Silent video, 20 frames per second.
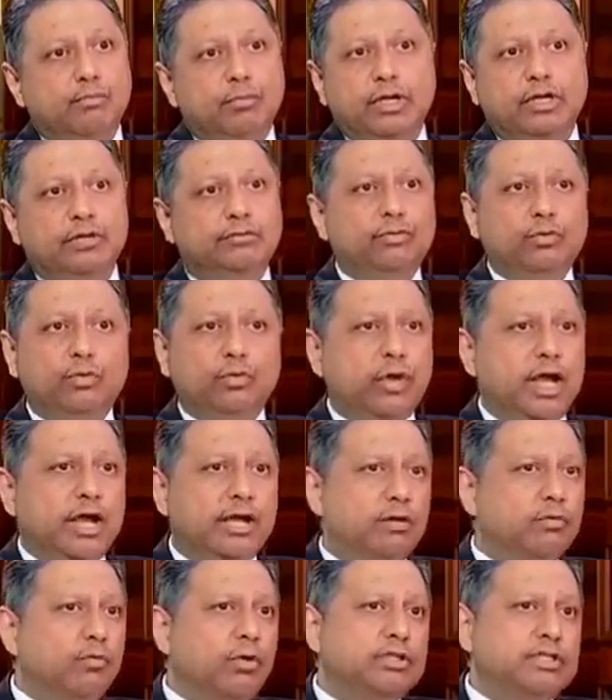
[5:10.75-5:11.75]
But if you look
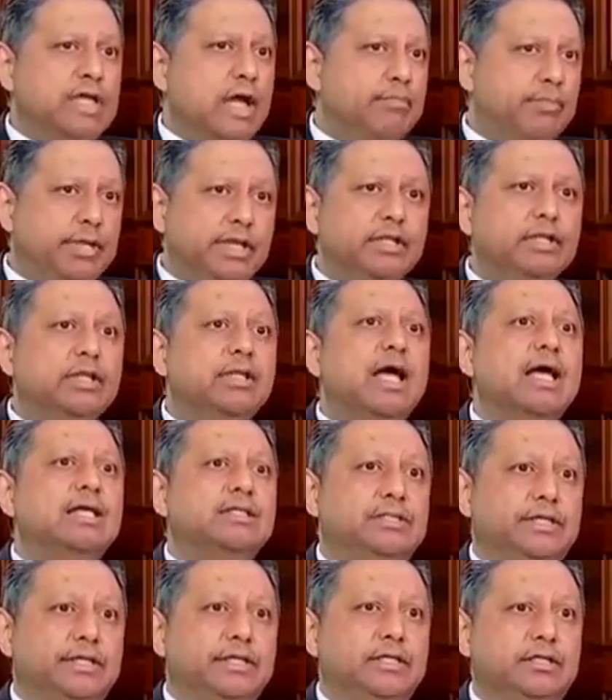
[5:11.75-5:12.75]
at it, what's happening in the
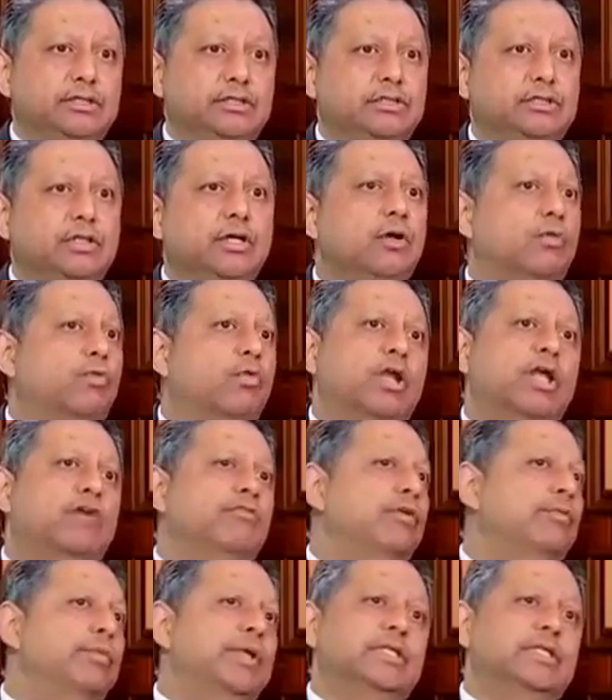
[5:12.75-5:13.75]
last 3 years, what have